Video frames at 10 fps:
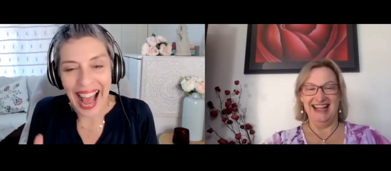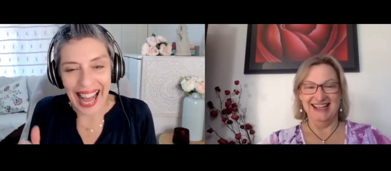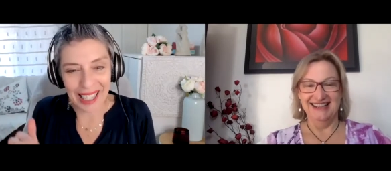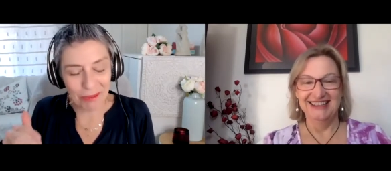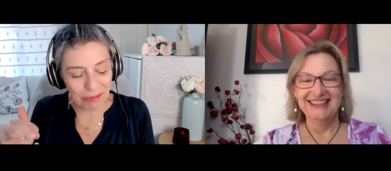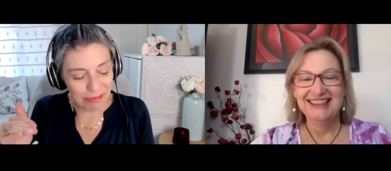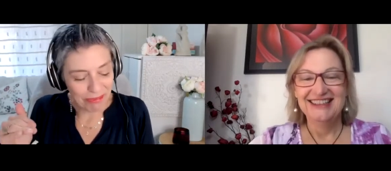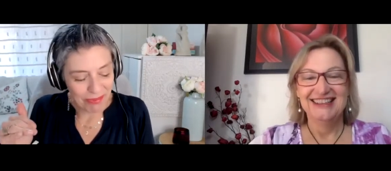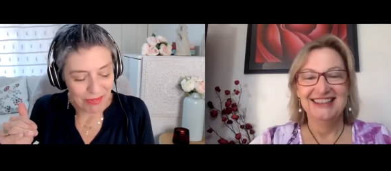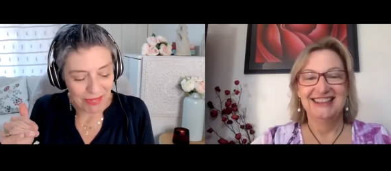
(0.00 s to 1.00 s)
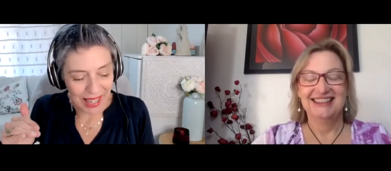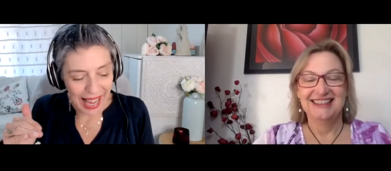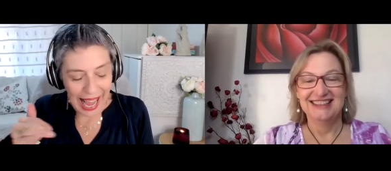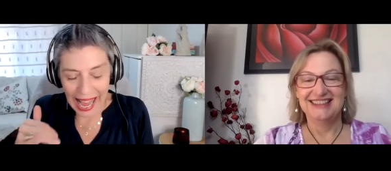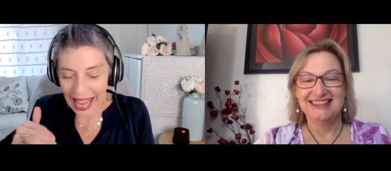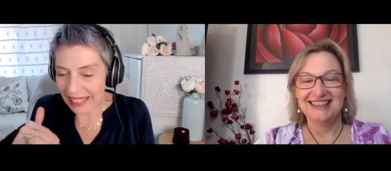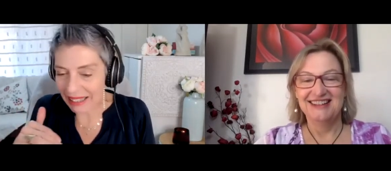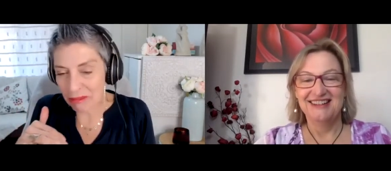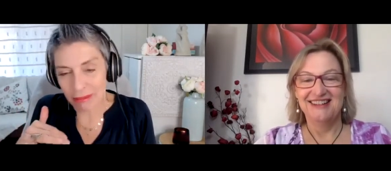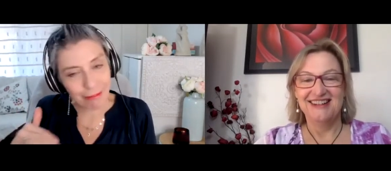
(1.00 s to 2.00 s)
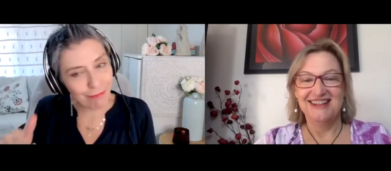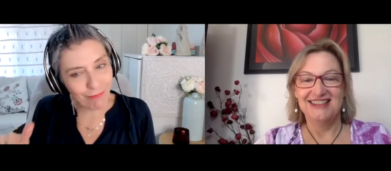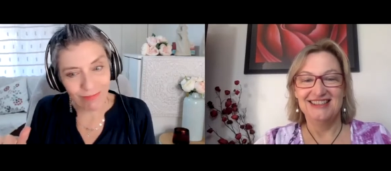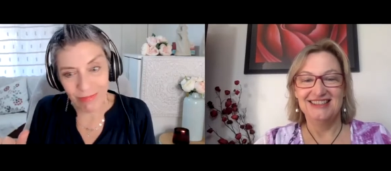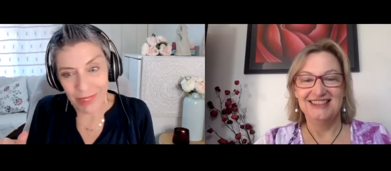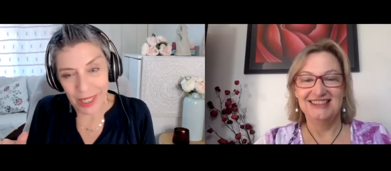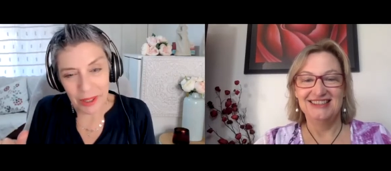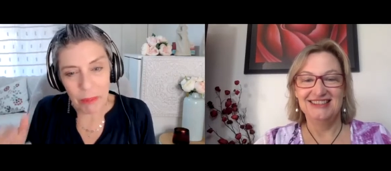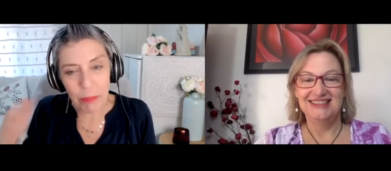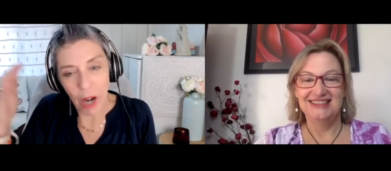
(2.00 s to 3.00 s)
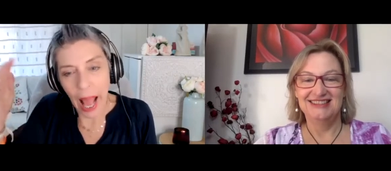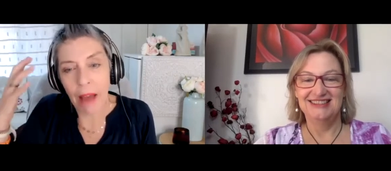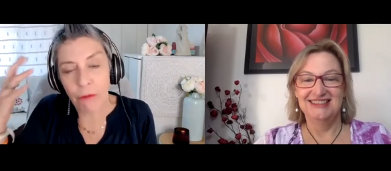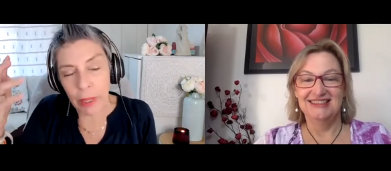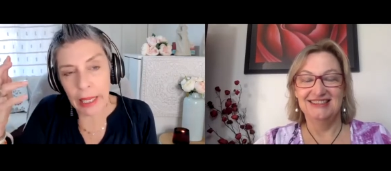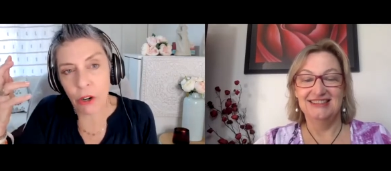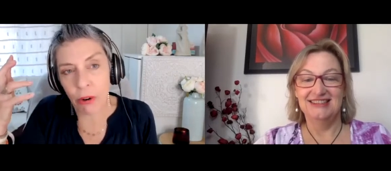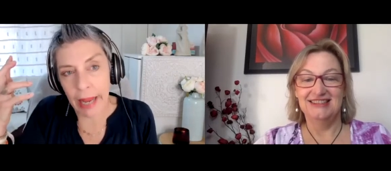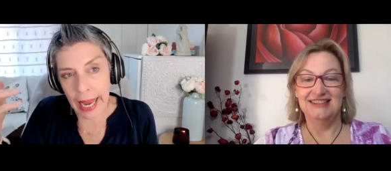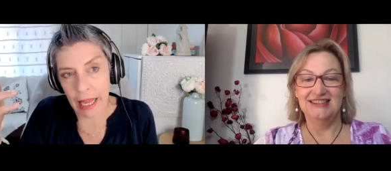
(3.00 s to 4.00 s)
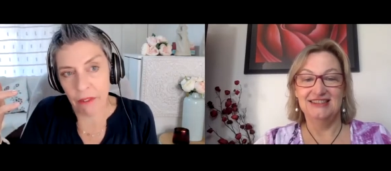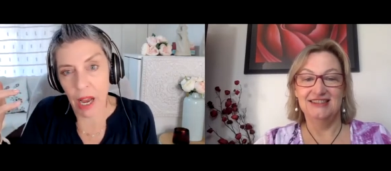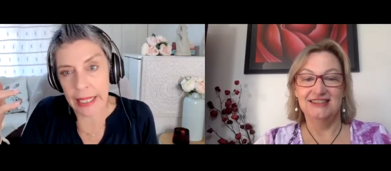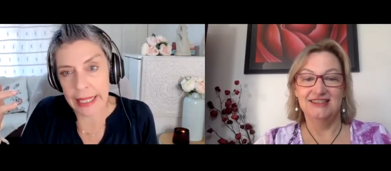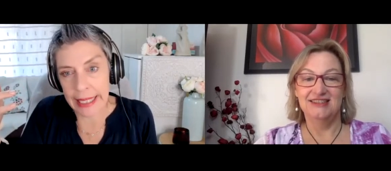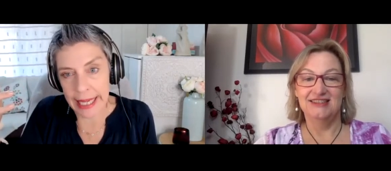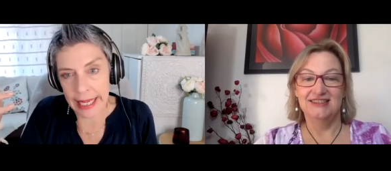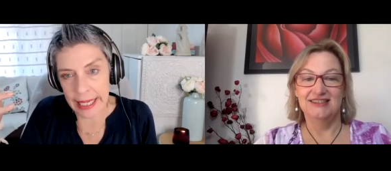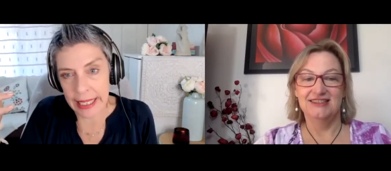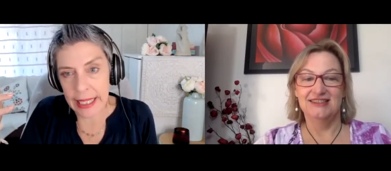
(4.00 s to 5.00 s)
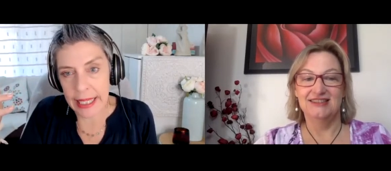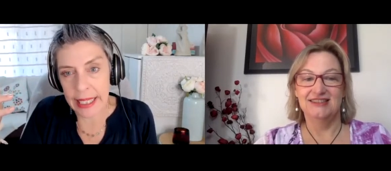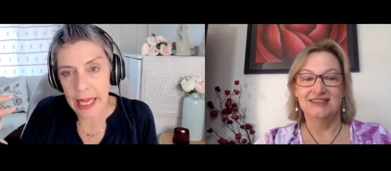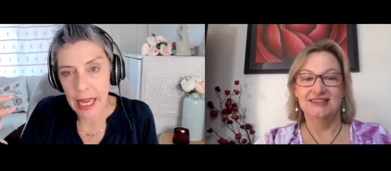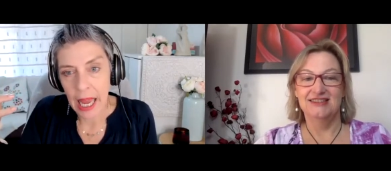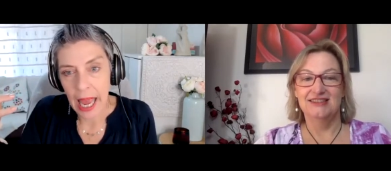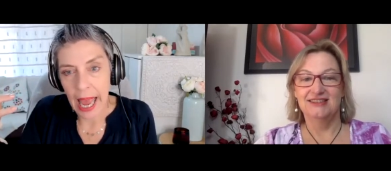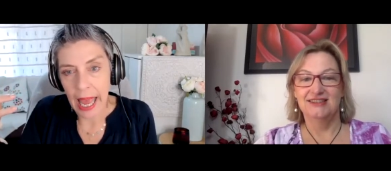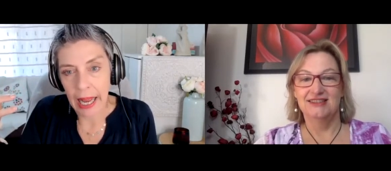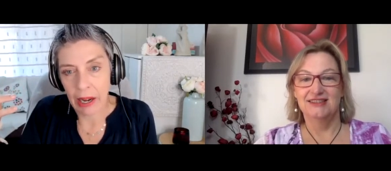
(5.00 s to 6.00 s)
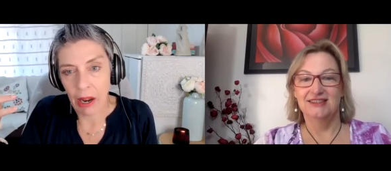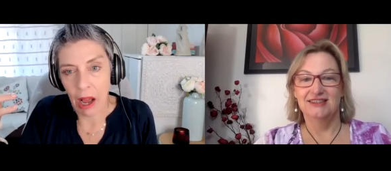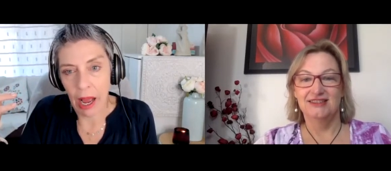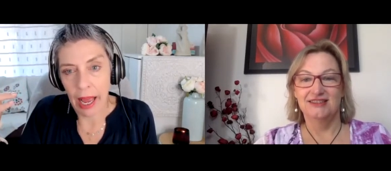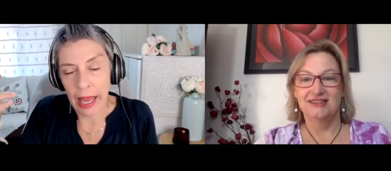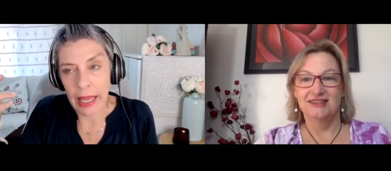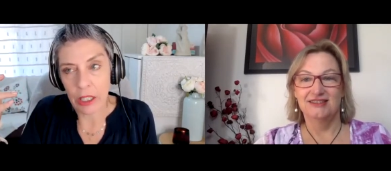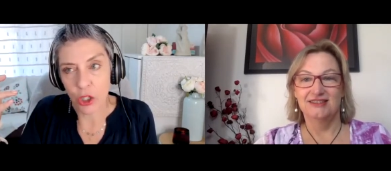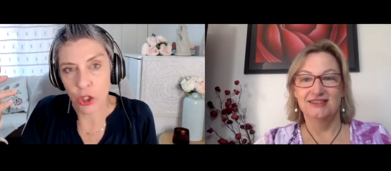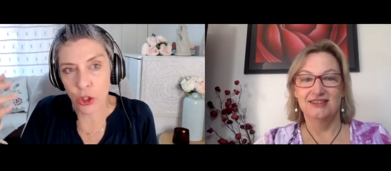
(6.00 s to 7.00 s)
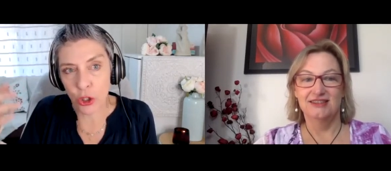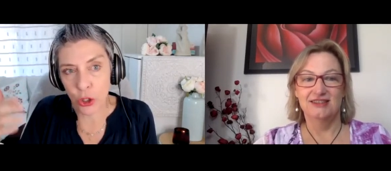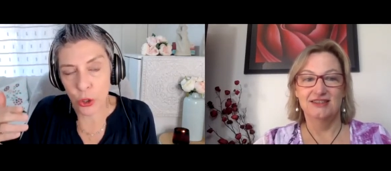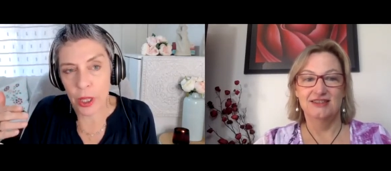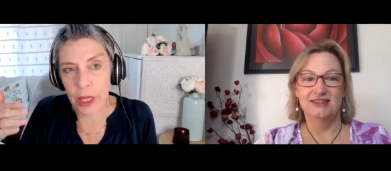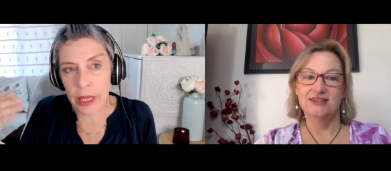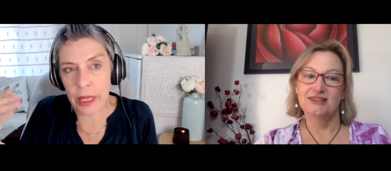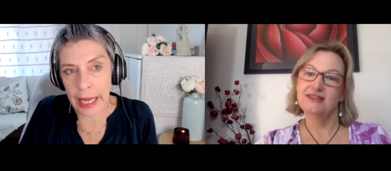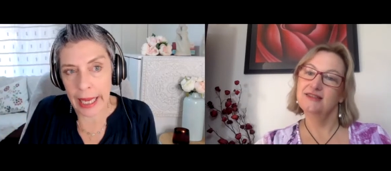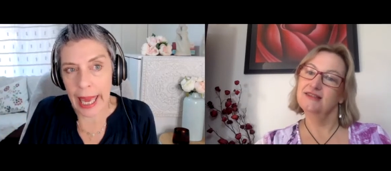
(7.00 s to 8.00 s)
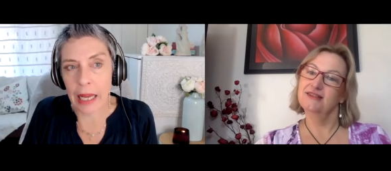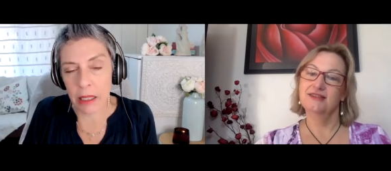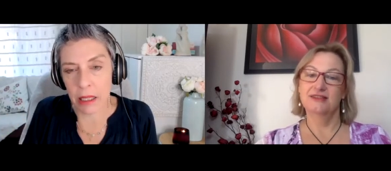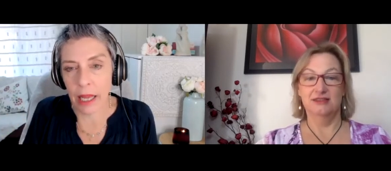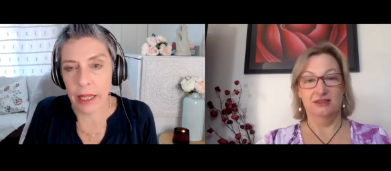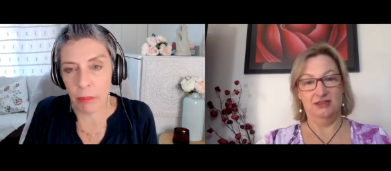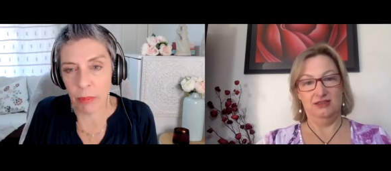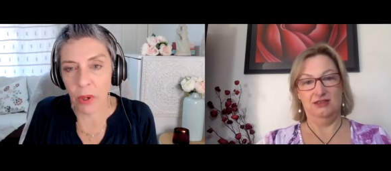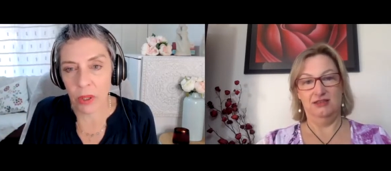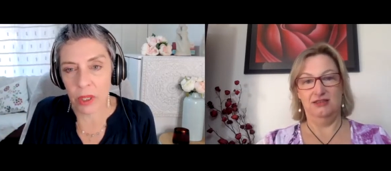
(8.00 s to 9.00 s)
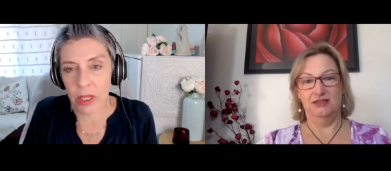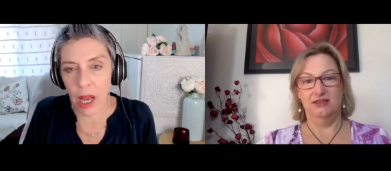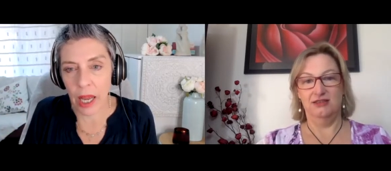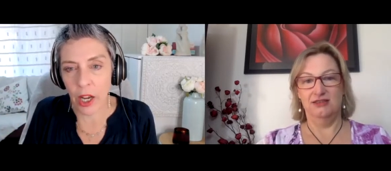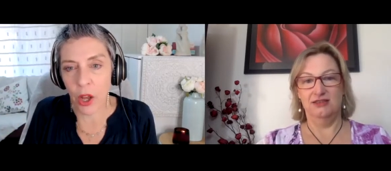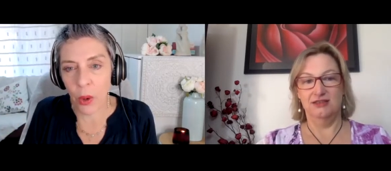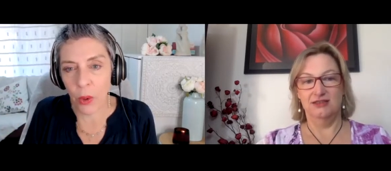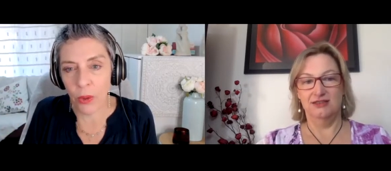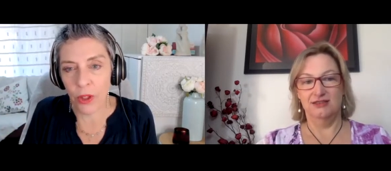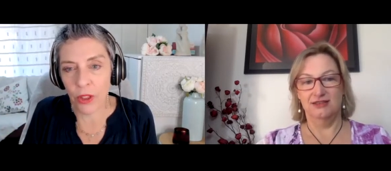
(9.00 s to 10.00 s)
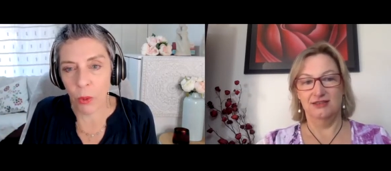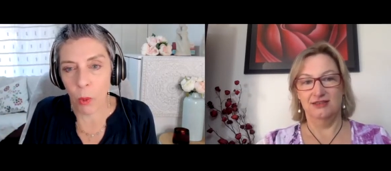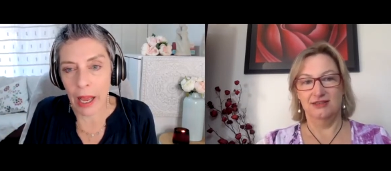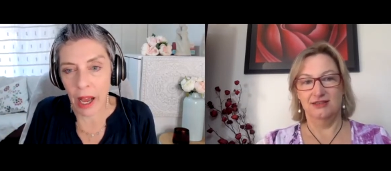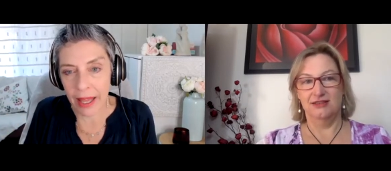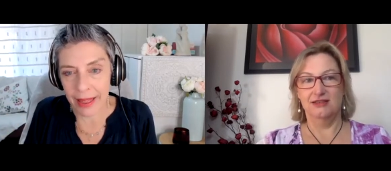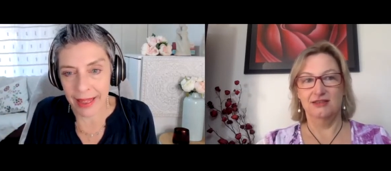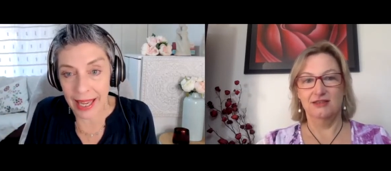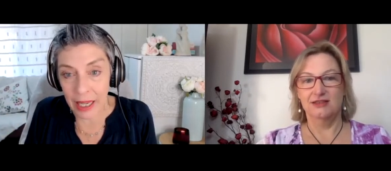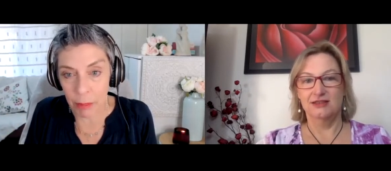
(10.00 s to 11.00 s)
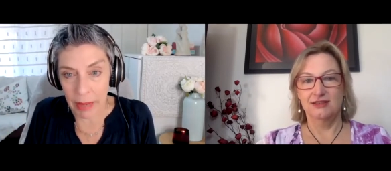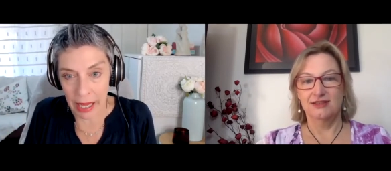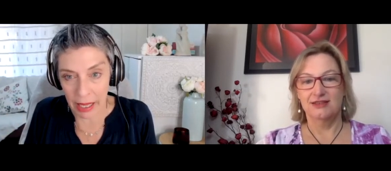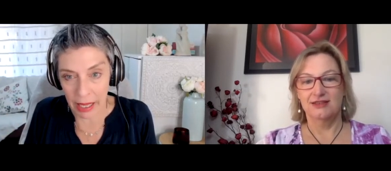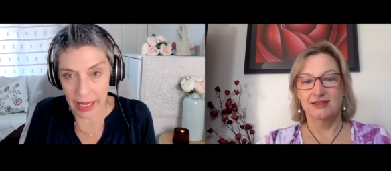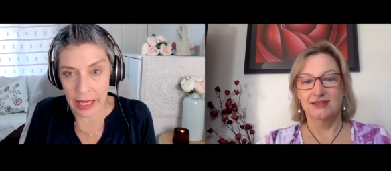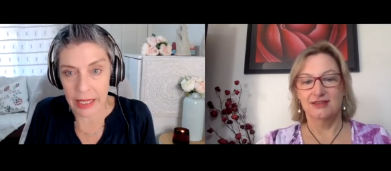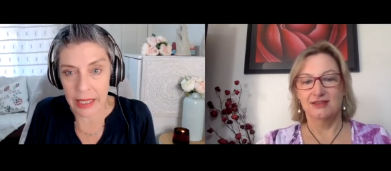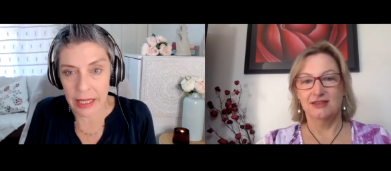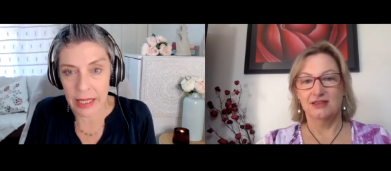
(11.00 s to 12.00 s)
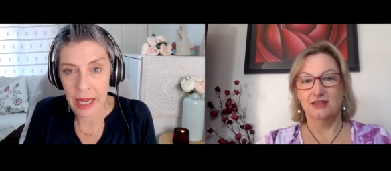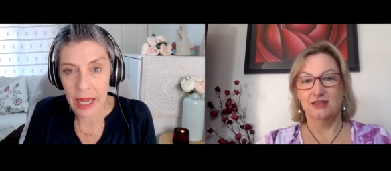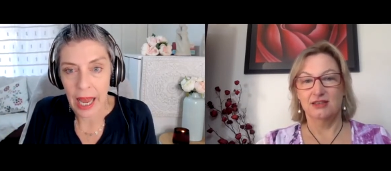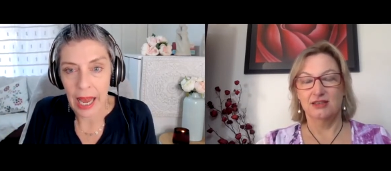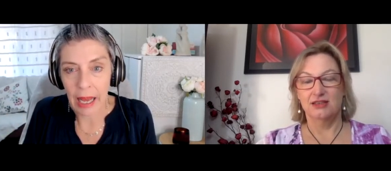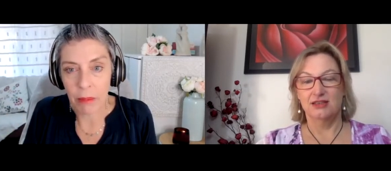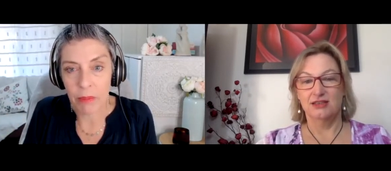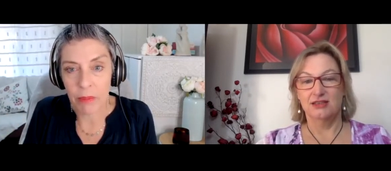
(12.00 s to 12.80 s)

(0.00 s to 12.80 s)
Speaker 1: um, art, no, but I have really creative ideas and I do think outside the box. I know that the way I think about things, um,